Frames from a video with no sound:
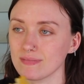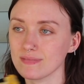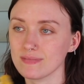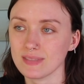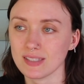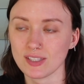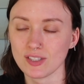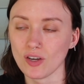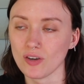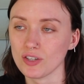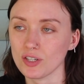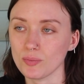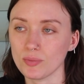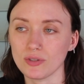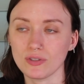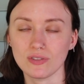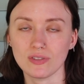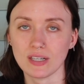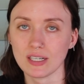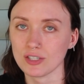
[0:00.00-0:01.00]

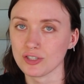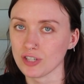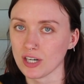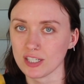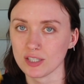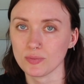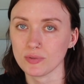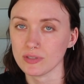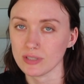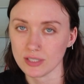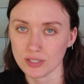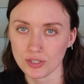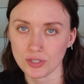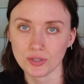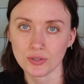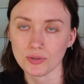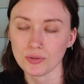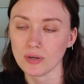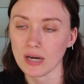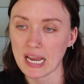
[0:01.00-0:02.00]
soluble, extractable
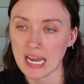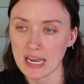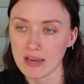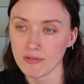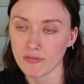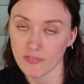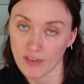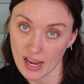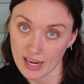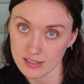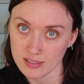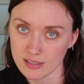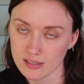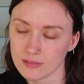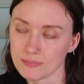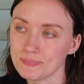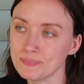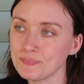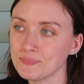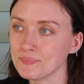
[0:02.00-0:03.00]
into a fat.
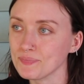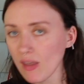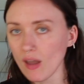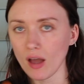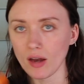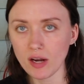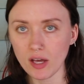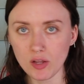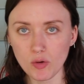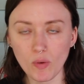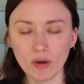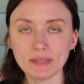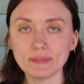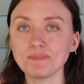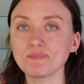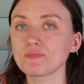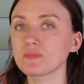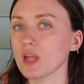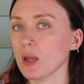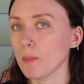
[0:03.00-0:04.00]
Another one,
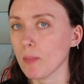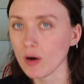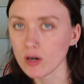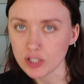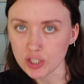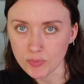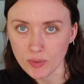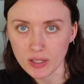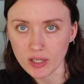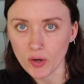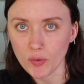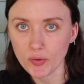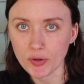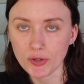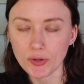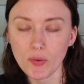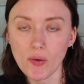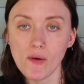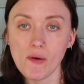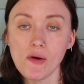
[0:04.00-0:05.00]
marshmallow
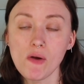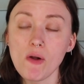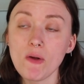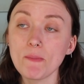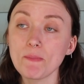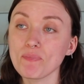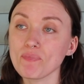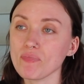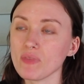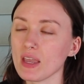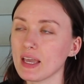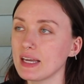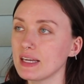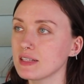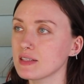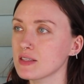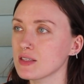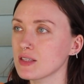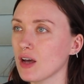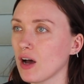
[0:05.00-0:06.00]
root.
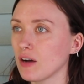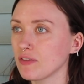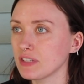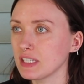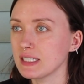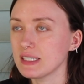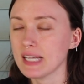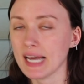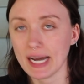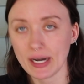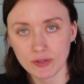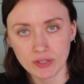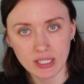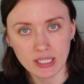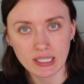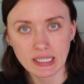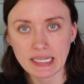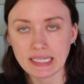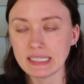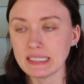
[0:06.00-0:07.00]
It's often
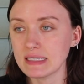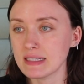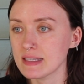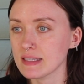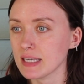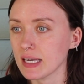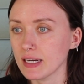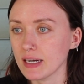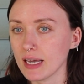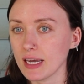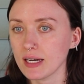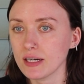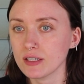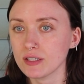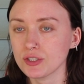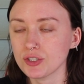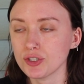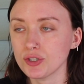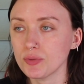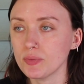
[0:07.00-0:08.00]
touted in
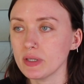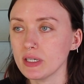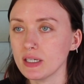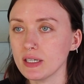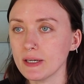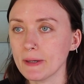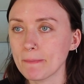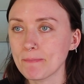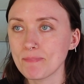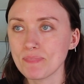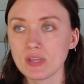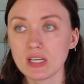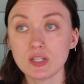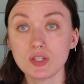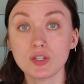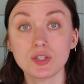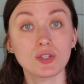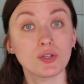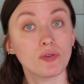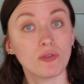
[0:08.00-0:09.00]
skincare to be
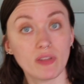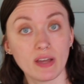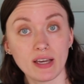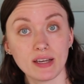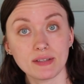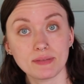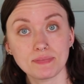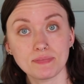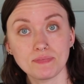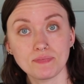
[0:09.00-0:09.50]
soothing.